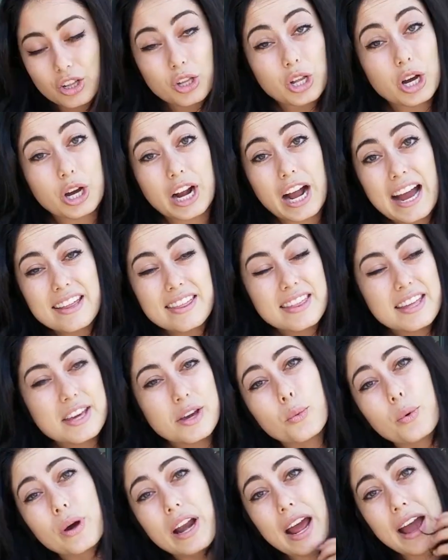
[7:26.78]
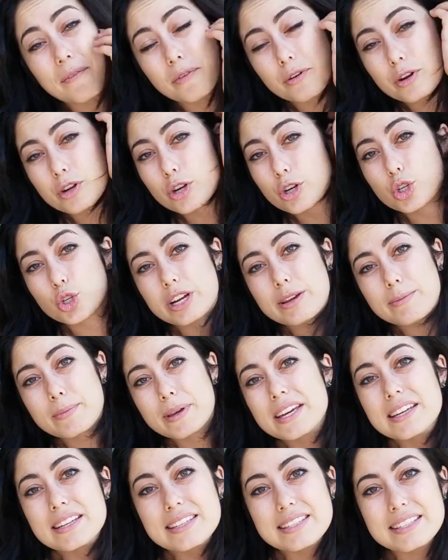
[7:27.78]
Look, I think whatever your dream
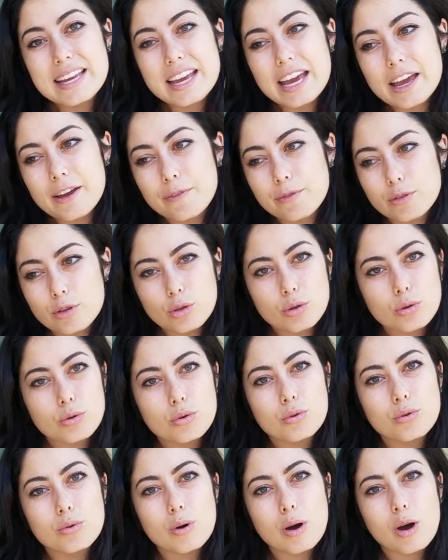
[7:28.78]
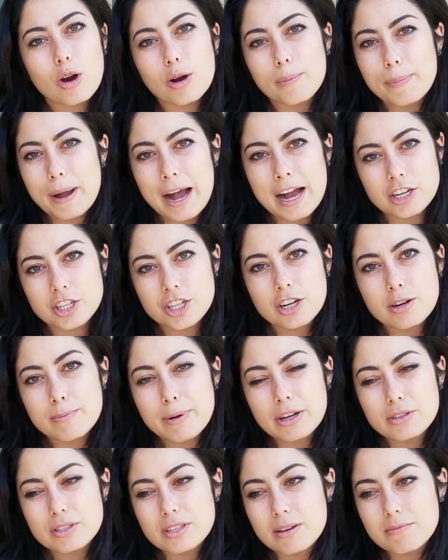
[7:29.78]
is, if you are passionate
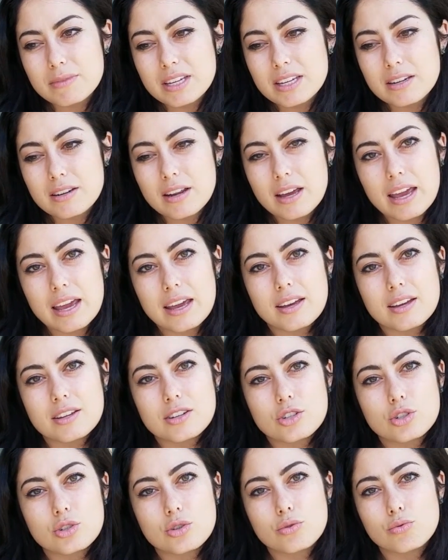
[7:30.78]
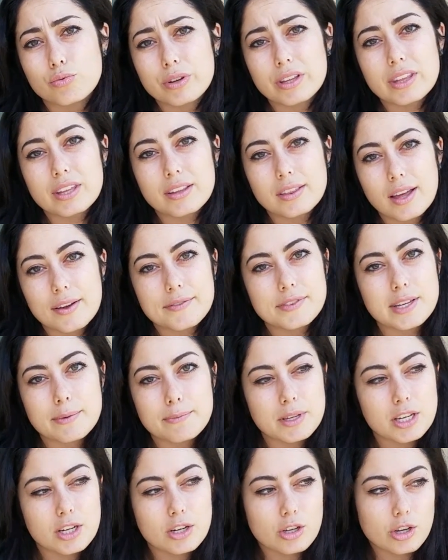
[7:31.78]
about something and you really love
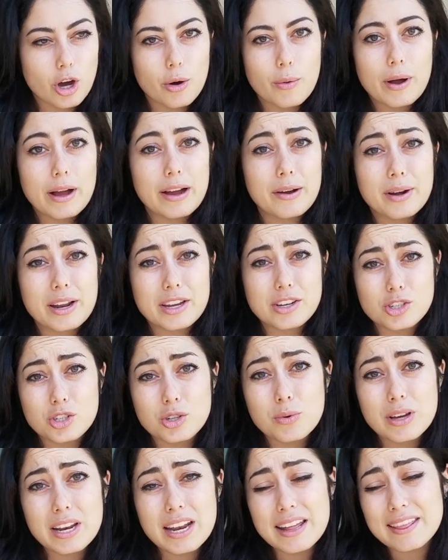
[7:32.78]
something, go out and do it.